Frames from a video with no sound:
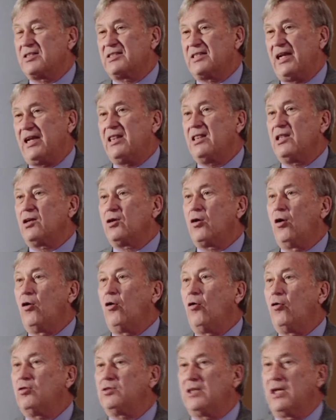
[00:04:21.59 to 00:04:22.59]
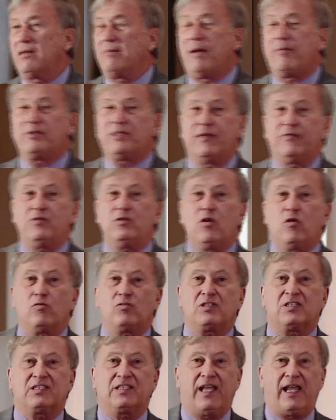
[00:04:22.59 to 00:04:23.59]
setting the goals, other members have no
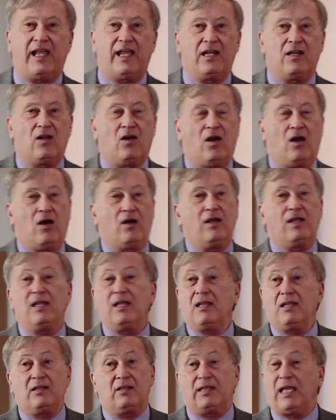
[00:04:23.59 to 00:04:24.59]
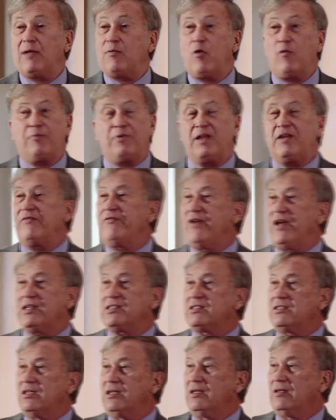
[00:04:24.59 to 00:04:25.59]
say at all, they won't be
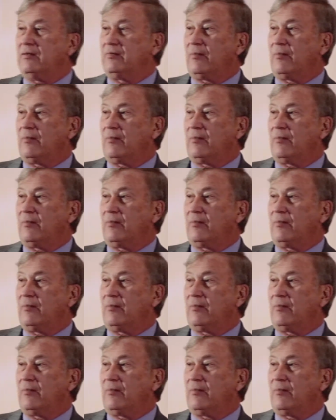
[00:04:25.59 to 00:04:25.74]
invested.